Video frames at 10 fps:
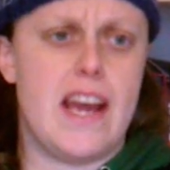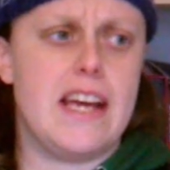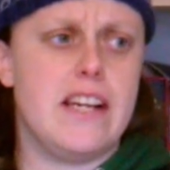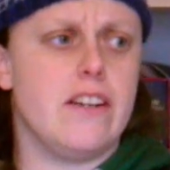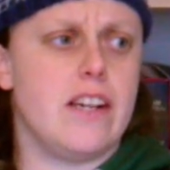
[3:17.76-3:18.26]

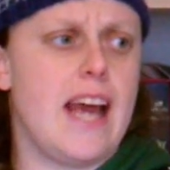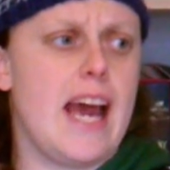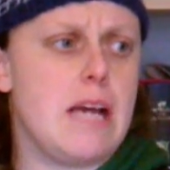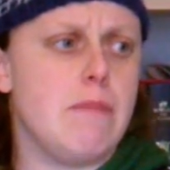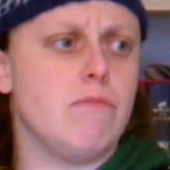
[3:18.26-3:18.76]
in the
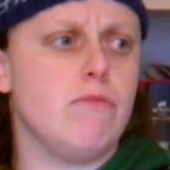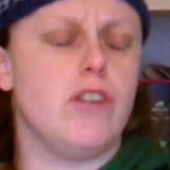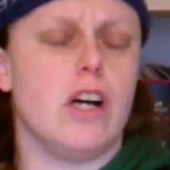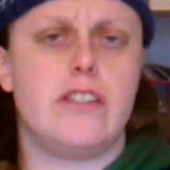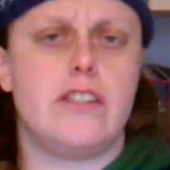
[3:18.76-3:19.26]
game
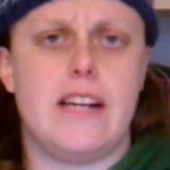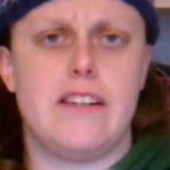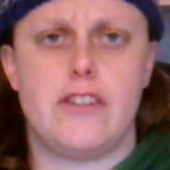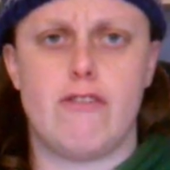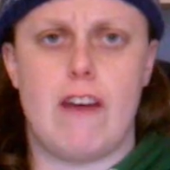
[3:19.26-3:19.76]
does tend
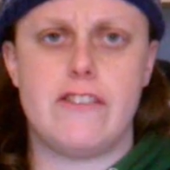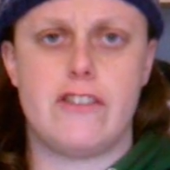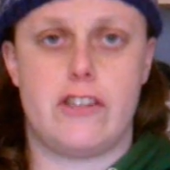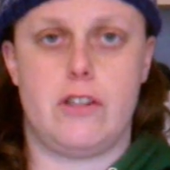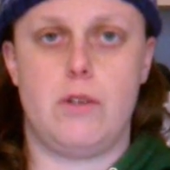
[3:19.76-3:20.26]
to
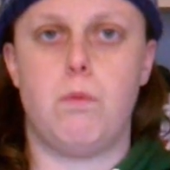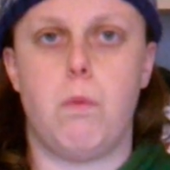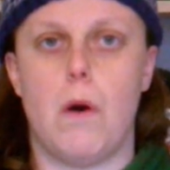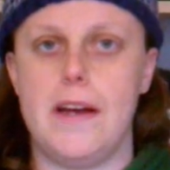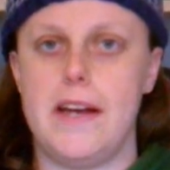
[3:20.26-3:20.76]
stretch
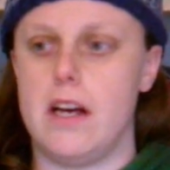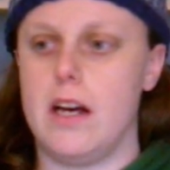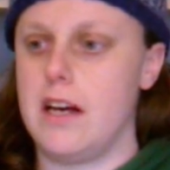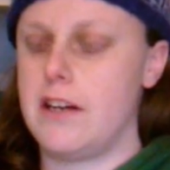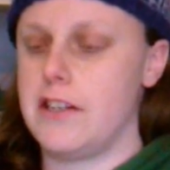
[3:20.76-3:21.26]
quite
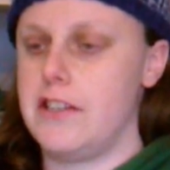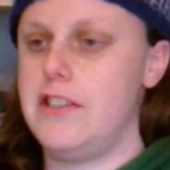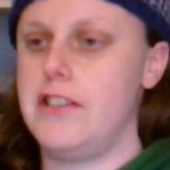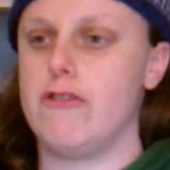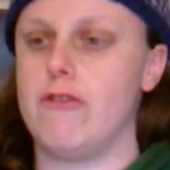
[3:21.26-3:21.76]
a
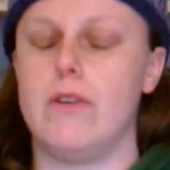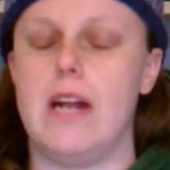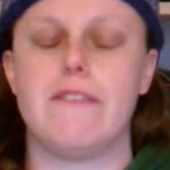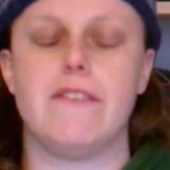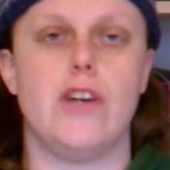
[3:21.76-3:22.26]
considerable
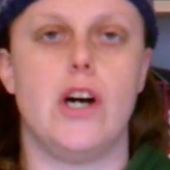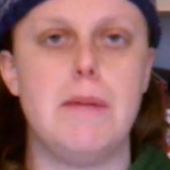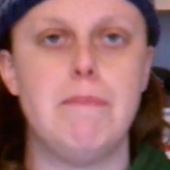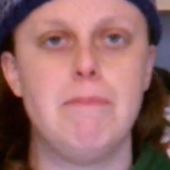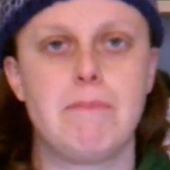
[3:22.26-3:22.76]
length of
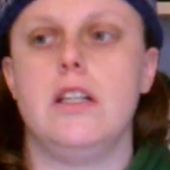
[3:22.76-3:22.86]
time.